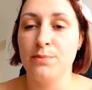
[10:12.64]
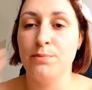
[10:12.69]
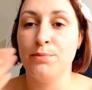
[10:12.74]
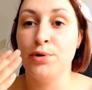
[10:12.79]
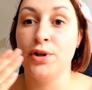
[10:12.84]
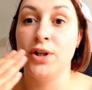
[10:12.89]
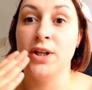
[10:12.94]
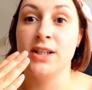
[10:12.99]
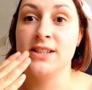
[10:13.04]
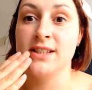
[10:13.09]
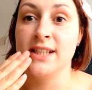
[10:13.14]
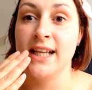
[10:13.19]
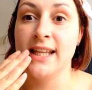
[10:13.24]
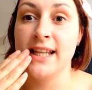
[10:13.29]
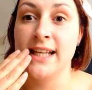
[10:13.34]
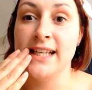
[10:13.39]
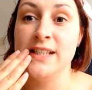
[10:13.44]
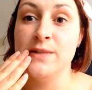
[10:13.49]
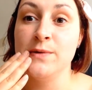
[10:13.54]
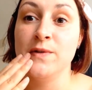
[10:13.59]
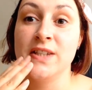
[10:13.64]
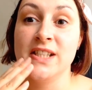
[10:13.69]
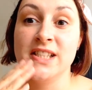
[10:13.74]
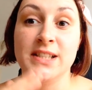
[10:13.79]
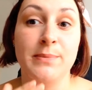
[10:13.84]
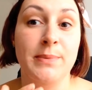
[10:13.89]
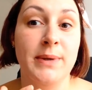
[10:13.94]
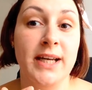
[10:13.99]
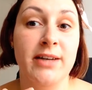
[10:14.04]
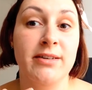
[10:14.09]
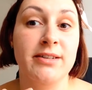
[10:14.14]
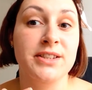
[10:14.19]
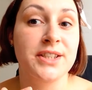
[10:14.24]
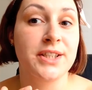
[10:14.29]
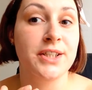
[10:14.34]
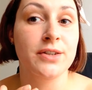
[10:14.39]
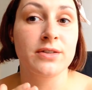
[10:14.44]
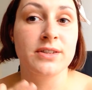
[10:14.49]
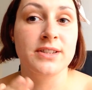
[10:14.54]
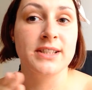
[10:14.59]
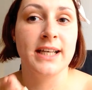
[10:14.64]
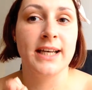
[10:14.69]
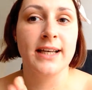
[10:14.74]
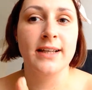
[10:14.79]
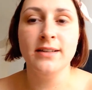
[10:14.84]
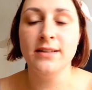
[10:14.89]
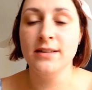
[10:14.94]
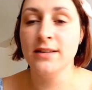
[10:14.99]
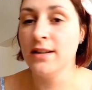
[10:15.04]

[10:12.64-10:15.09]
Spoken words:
products like these will disappear into your skin.